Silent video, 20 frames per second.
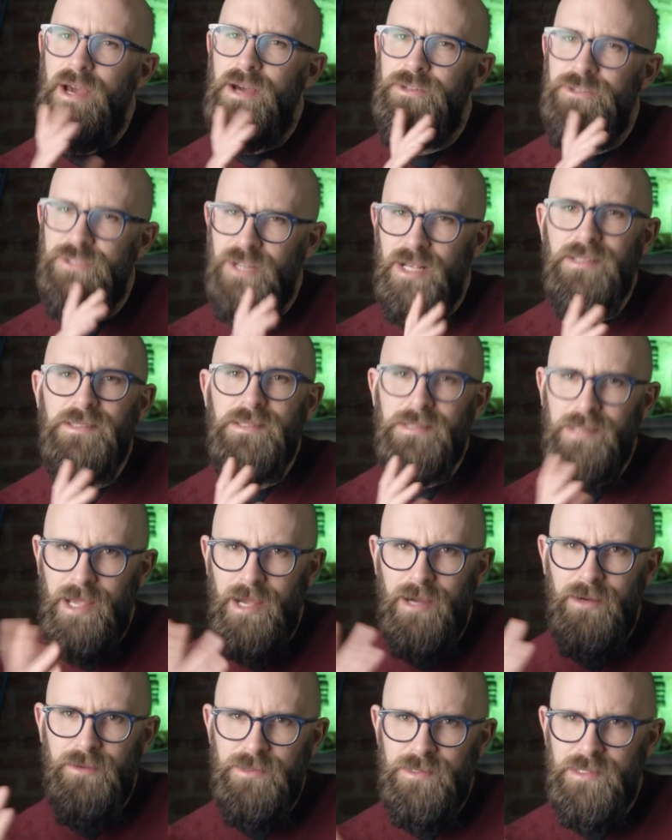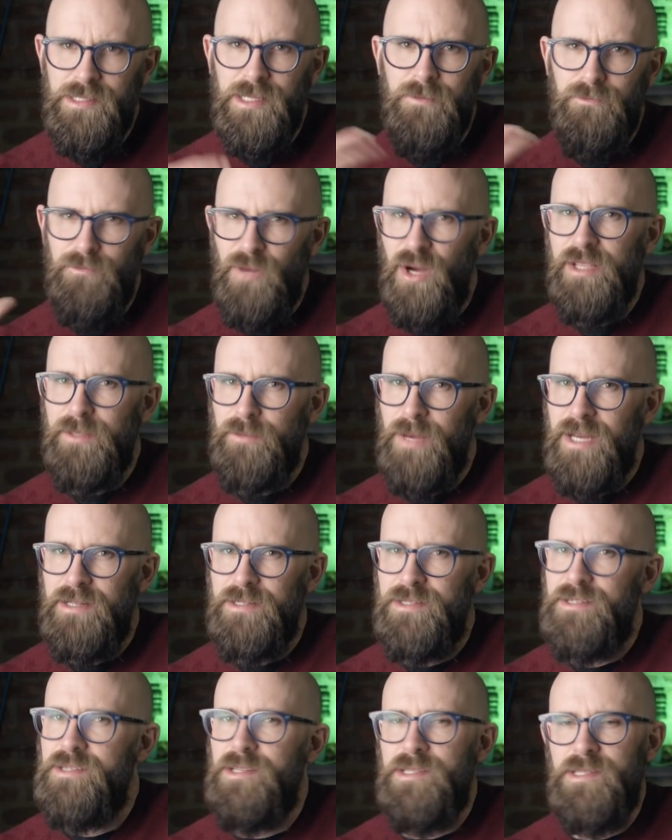Just how did Mike
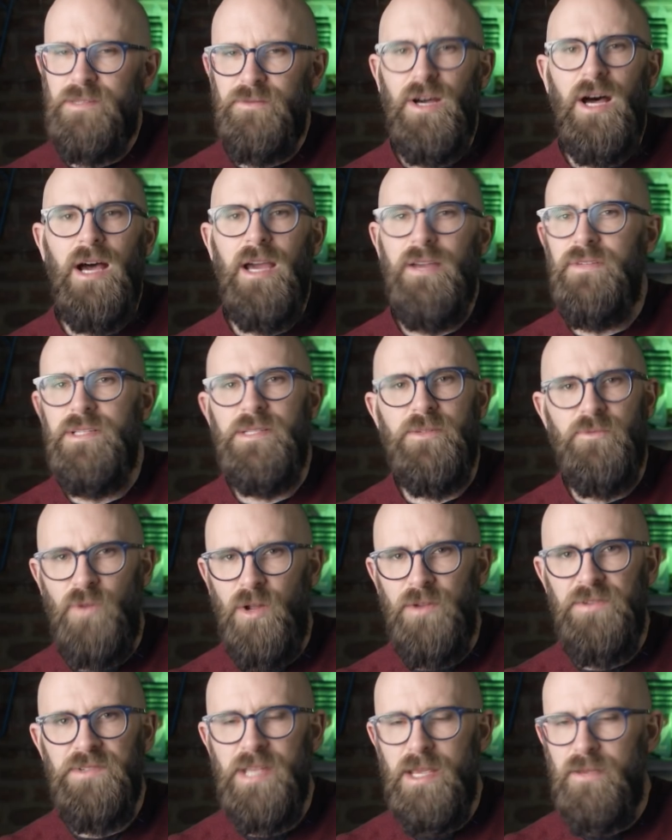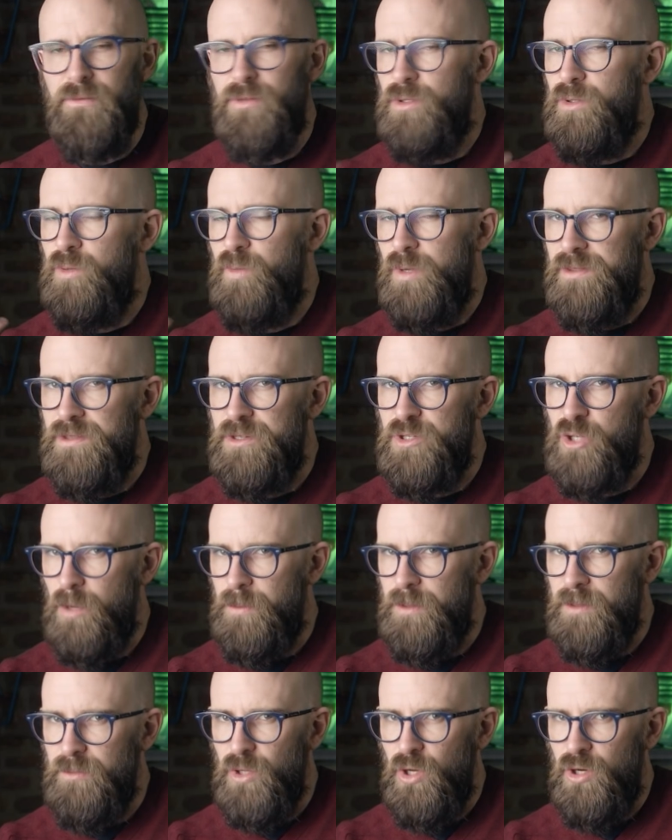manage to survive his rendezvous with the
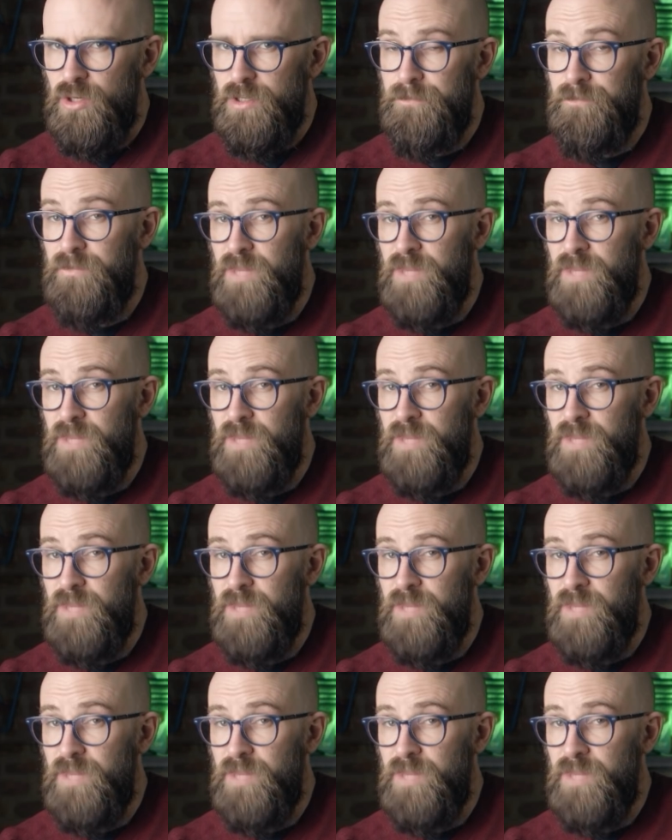chopping block?